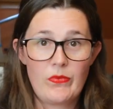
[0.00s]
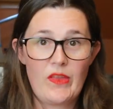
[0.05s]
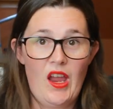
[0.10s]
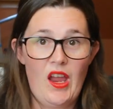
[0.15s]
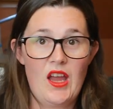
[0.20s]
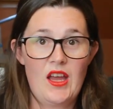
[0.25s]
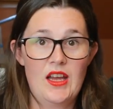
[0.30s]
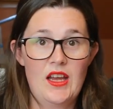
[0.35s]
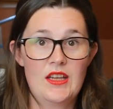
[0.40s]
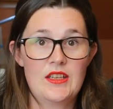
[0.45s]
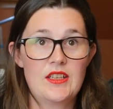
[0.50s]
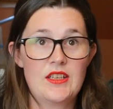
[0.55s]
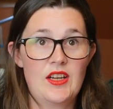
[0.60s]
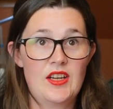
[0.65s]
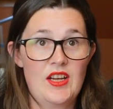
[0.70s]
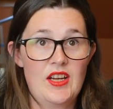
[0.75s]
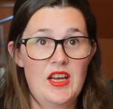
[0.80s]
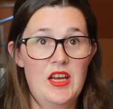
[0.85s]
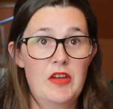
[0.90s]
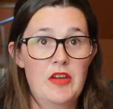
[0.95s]
and I
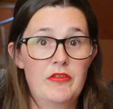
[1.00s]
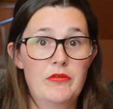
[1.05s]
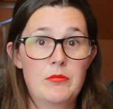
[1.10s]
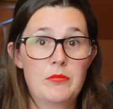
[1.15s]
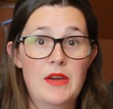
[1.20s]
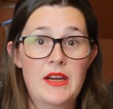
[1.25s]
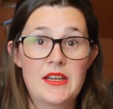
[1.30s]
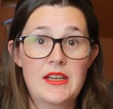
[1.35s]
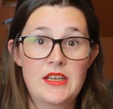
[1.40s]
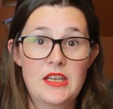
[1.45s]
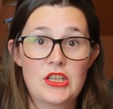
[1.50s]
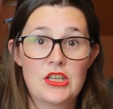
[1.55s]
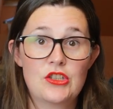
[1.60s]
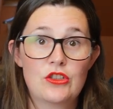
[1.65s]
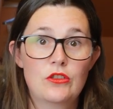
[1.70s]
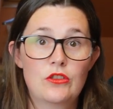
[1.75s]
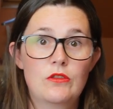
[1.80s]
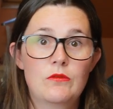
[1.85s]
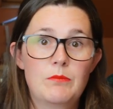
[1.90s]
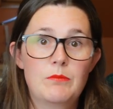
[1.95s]
have my
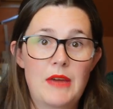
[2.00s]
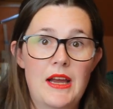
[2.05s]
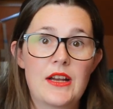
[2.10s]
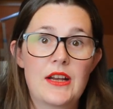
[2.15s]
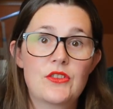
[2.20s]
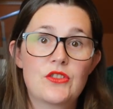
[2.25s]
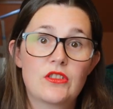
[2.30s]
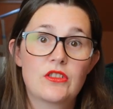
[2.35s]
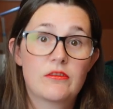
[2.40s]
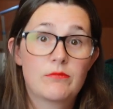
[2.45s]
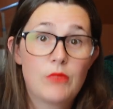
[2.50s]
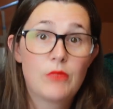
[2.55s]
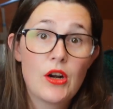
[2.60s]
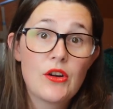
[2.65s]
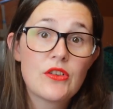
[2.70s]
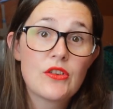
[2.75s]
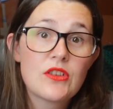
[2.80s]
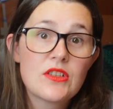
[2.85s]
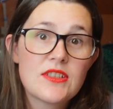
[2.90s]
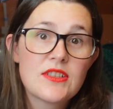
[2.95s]
initial batch of
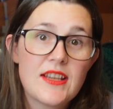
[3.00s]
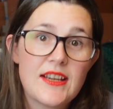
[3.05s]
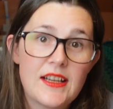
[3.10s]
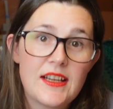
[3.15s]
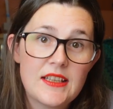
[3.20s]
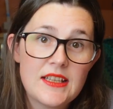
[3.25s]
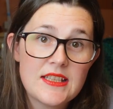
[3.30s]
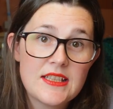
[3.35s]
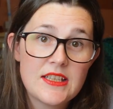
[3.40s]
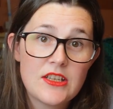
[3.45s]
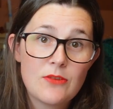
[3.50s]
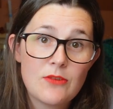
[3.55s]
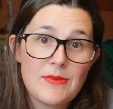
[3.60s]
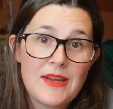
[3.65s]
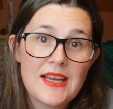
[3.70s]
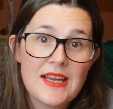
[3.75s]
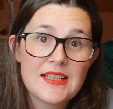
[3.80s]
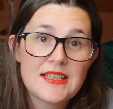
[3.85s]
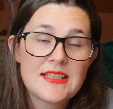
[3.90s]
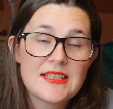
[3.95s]
products. They are listed on my
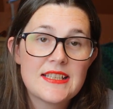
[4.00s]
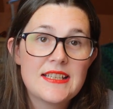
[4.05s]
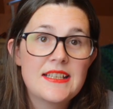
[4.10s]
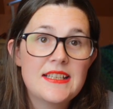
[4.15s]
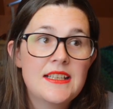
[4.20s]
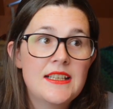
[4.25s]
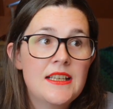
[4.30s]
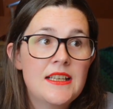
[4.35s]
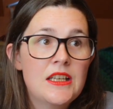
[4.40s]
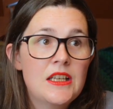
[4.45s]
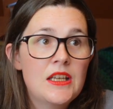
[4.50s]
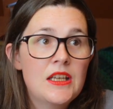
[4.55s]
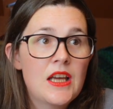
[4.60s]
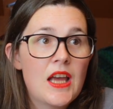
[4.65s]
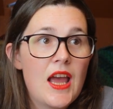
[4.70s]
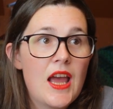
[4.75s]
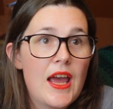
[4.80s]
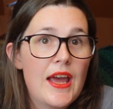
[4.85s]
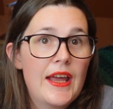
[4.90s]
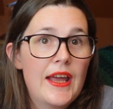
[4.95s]
Etsy,
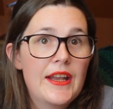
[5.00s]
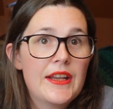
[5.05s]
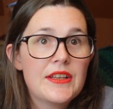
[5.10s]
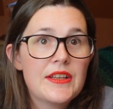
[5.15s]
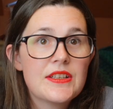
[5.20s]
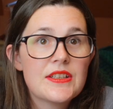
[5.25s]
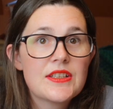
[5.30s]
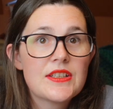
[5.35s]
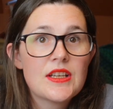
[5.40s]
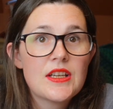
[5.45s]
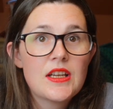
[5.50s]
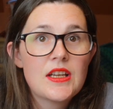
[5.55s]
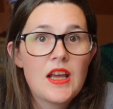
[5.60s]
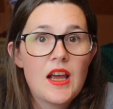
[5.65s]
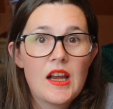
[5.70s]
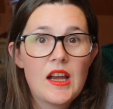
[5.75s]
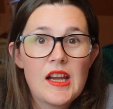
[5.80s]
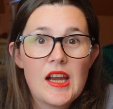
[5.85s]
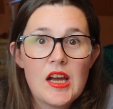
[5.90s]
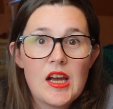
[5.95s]
and
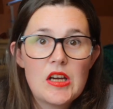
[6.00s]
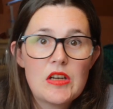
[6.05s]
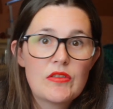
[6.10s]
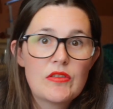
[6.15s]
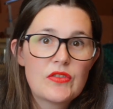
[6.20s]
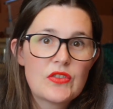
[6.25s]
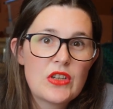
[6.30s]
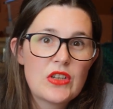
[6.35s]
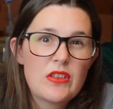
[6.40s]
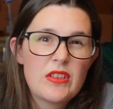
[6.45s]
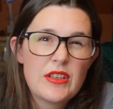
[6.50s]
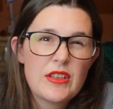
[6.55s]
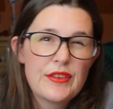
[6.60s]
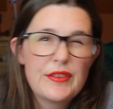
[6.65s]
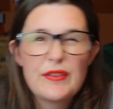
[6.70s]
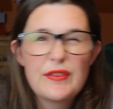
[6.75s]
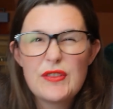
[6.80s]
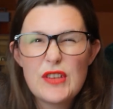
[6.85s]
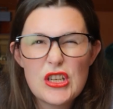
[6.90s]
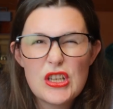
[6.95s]
I have sort of an
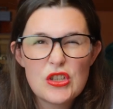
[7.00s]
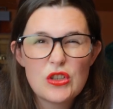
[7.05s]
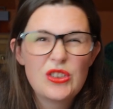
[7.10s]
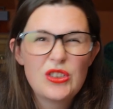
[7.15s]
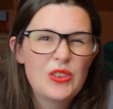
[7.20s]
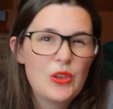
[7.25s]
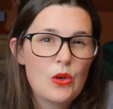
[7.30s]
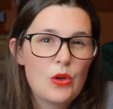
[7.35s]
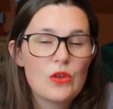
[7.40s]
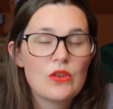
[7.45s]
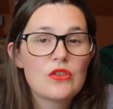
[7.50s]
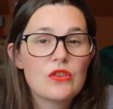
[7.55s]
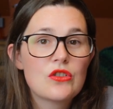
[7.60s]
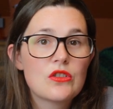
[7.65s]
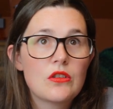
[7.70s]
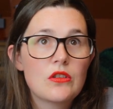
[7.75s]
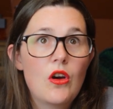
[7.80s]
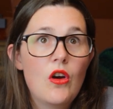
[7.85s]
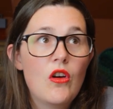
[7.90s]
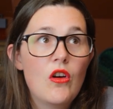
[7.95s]
official
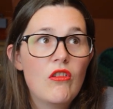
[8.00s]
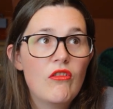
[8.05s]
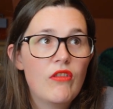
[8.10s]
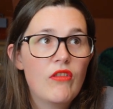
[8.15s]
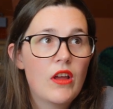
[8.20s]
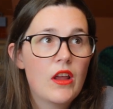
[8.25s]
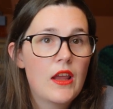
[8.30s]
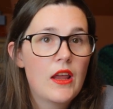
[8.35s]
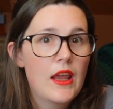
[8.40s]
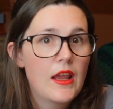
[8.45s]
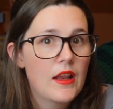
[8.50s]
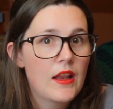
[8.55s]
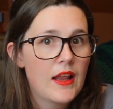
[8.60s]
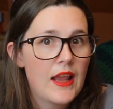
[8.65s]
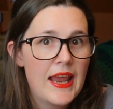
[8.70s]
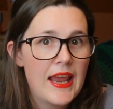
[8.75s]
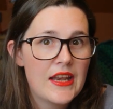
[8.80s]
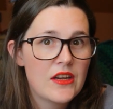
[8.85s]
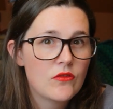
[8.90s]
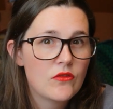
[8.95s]
launch of
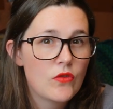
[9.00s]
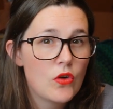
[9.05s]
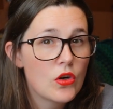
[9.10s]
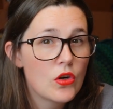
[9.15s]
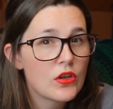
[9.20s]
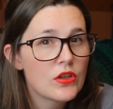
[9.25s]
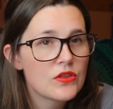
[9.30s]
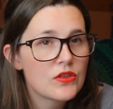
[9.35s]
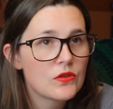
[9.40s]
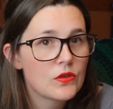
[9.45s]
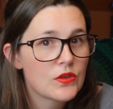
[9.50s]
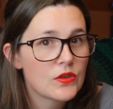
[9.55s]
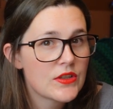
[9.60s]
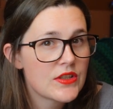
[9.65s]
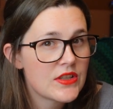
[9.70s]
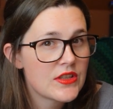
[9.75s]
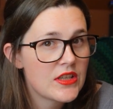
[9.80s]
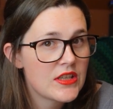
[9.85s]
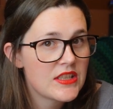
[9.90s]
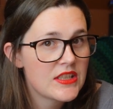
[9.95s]
end of August,
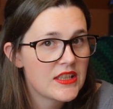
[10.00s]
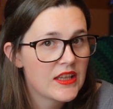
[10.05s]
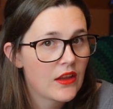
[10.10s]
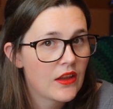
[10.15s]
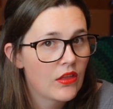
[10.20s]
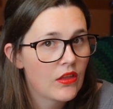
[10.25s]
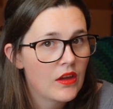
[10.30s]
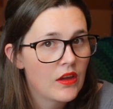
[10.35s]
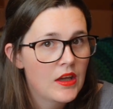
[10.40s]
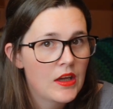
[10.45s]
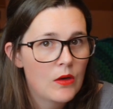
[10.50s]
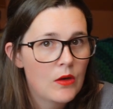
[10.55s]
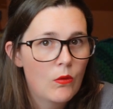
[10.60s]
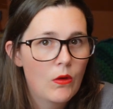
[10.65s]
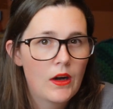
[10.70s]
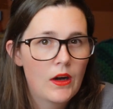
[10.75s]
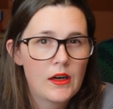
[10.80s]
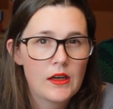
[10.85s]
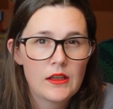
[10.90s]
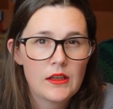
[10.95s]
August 30th,
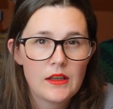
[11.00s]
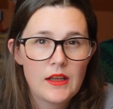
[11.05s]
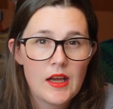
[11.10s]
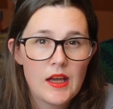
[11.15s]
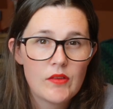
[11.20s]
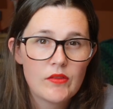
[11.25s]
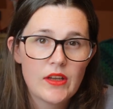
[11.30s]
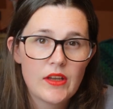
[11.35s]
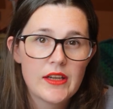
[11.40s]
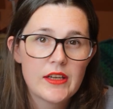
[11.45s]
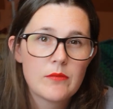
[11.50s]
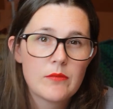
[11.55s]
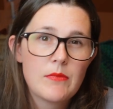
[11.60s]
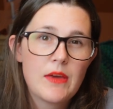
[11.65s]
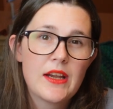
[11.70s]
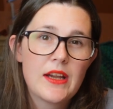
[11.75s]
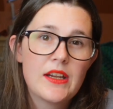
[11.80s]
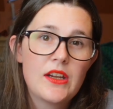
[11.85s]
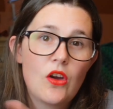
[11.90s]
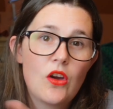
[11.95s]
where I'll have like
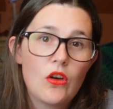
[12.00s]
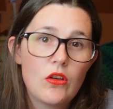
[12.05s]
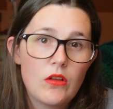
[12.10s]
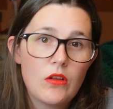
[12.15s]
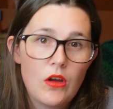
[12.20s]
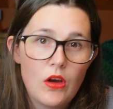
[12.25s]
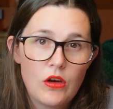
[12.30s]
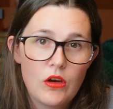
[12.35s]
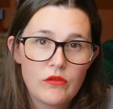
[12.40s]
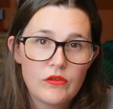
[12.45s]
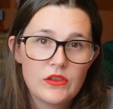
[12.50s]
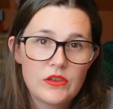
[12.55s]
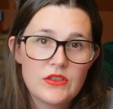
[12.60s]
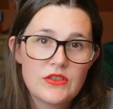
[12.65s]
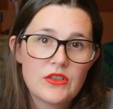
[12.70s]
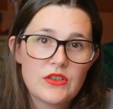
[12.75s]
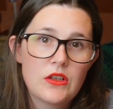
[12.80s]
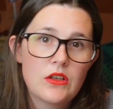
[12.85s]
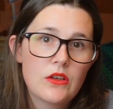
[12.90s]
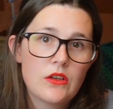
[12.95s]
my
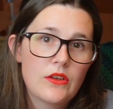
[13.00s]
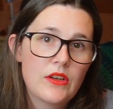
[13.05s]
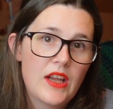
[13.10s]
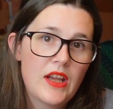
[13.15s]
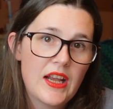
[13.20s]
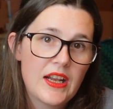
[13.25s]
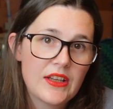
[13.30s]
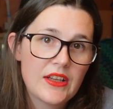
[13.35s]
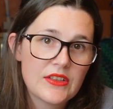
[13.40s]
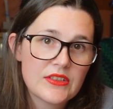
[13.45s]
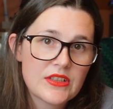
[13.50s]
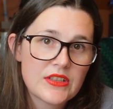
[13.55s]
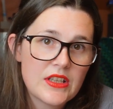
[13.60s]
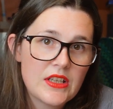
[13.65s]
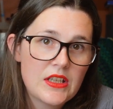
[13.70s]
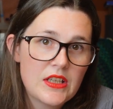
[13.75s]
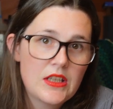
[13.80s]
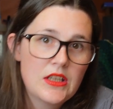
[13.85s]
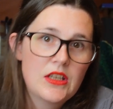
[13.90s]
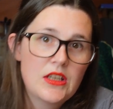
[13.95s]
offers on and
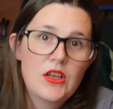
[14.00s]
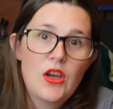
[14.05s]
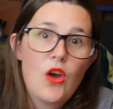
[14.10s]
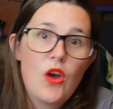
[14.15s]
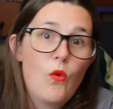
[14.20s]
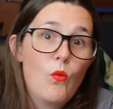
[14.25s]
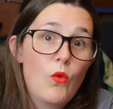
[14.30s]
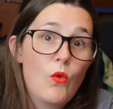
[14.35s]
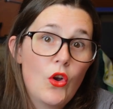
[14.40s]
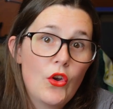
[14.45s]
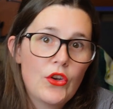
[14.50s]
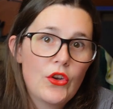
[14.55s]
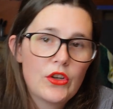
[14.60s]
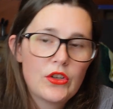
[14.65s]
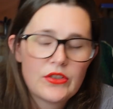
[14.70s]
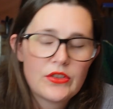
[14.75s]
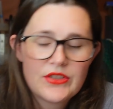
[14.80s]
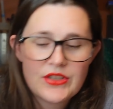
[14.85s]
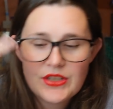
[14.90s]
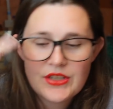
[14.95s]

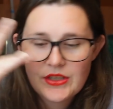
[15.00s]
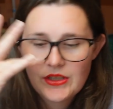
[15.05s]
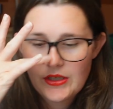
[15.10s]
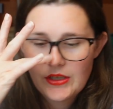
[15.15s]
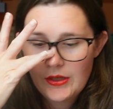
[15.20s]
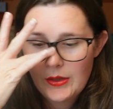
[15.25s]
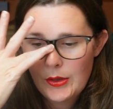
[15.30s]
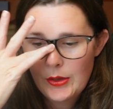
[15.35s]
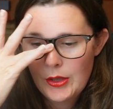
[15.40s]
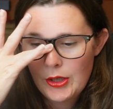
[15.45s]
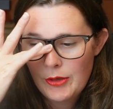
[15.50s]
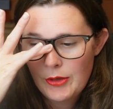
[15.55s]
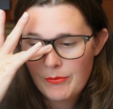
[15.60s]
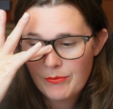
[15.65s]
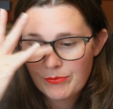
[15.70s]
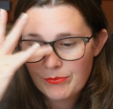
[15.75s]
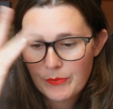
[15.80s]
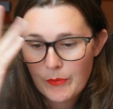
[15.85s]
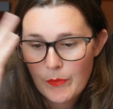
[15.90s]
whatnot. I